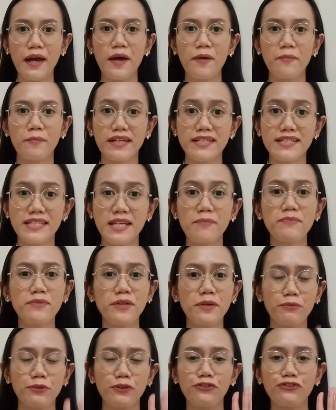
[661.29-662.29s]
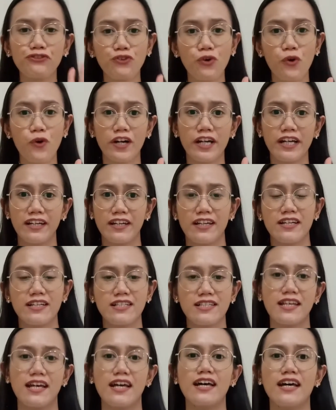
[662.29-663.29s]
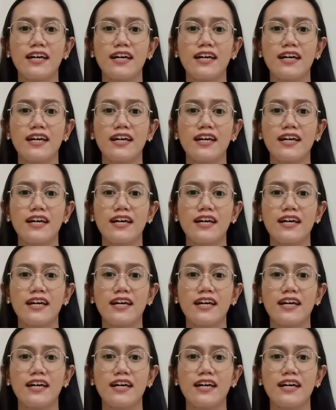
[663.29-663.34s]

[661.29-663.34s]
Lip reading: My tip number 4 is